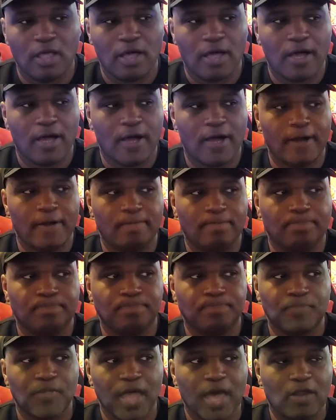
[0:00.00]
Um,
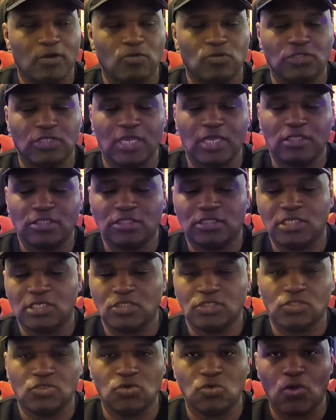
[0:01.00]
I don't think
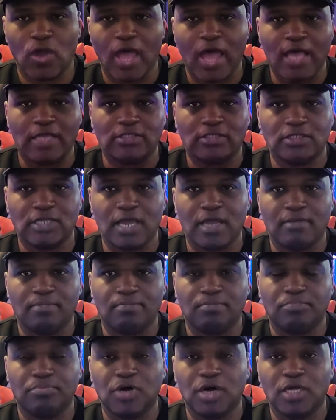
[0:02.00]
T2 has that,
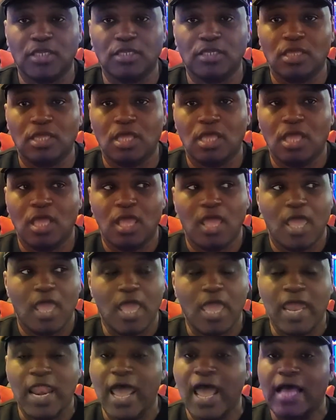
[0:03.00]
but
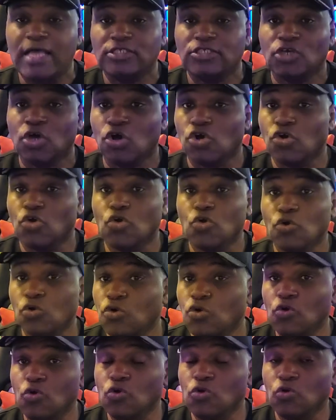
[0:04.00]
it has a
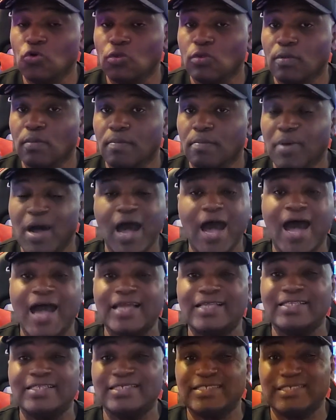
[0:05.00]
cool
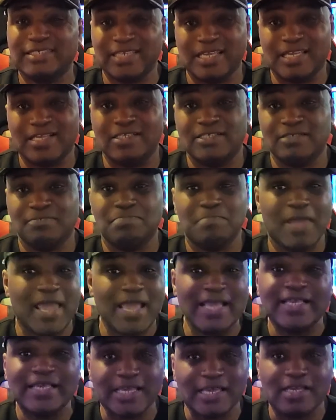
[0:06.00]
behind the scenes
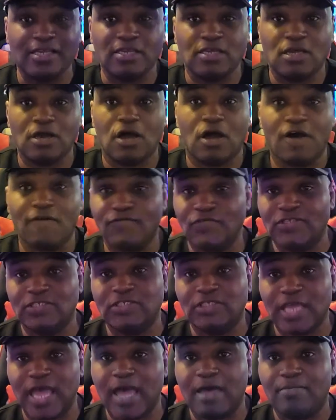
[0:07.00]
making of this
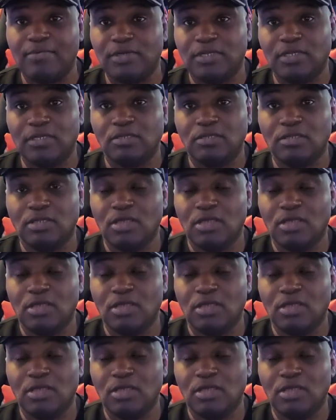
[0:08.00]
cabinet,